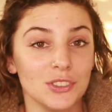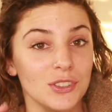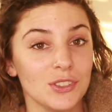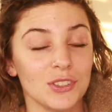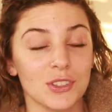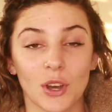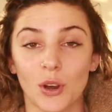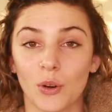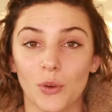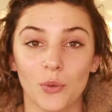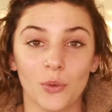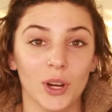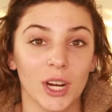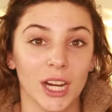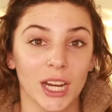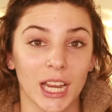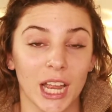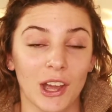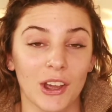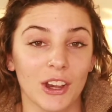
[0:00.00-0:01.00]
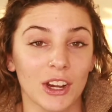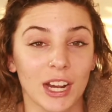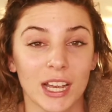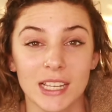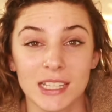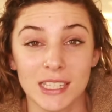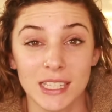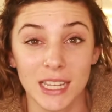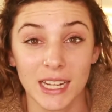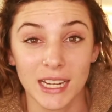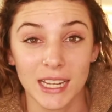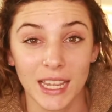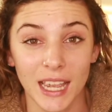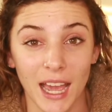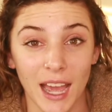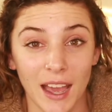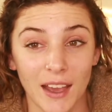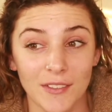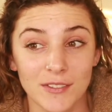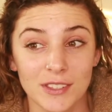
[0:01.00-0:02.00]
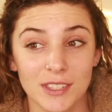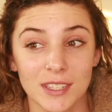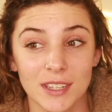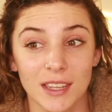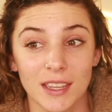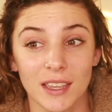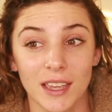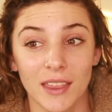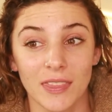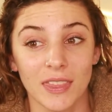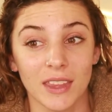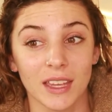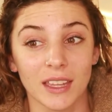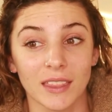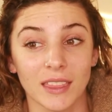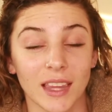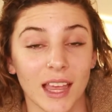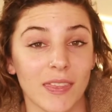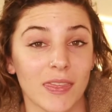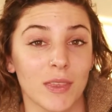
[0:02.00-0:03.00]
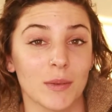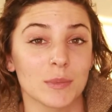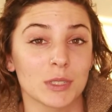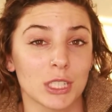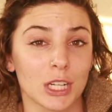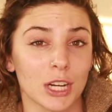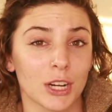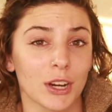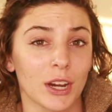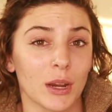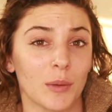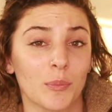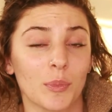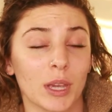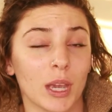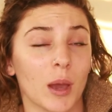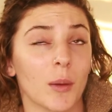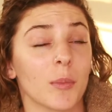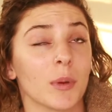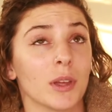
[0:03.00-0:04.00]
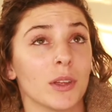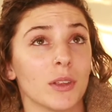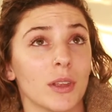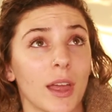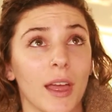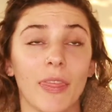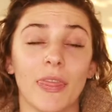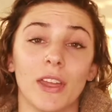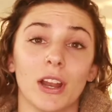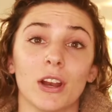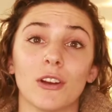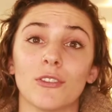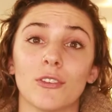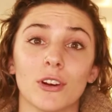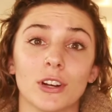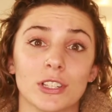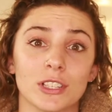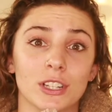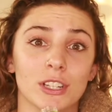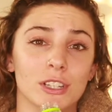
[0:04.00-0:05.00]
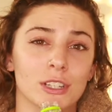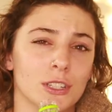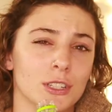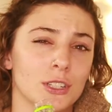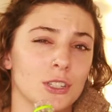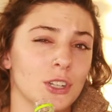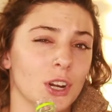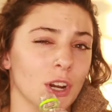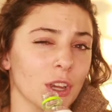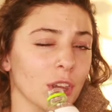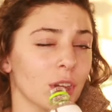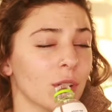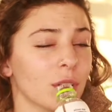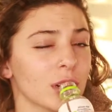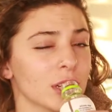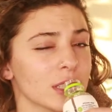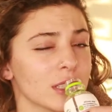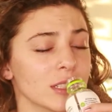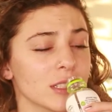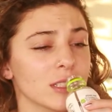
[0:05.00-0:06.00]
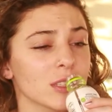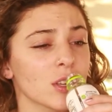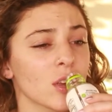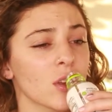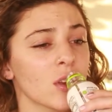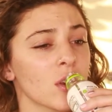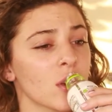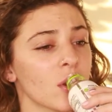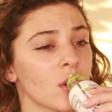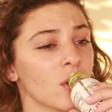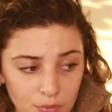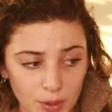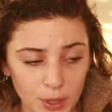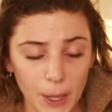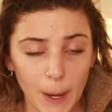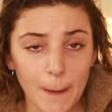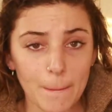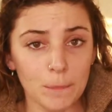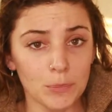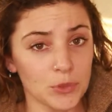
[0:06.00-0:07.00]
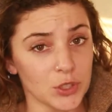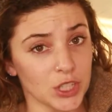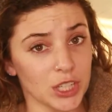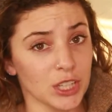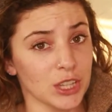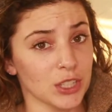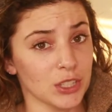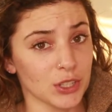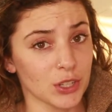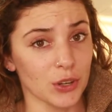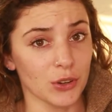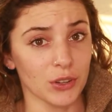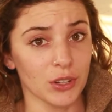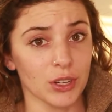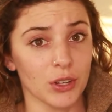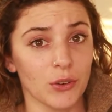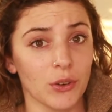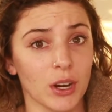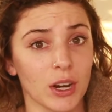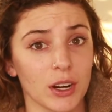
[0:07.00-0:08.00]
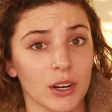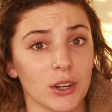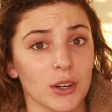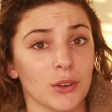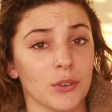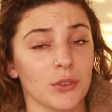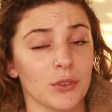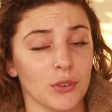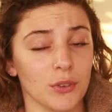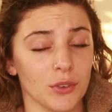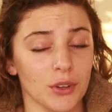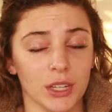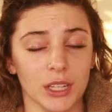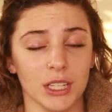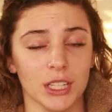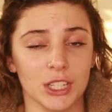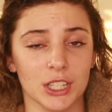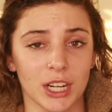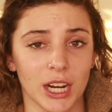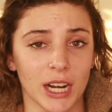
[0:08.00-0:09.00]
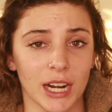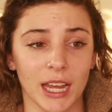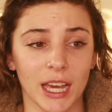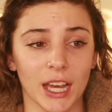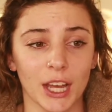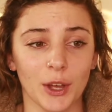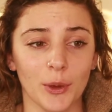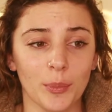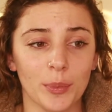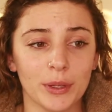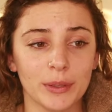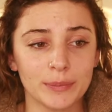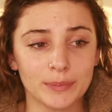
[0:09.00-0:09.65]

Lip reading: Don't work out your isolated calves and then let them start cramping up and therefore turn into Charlie horses. I'm drinking this coconut water, really trying to help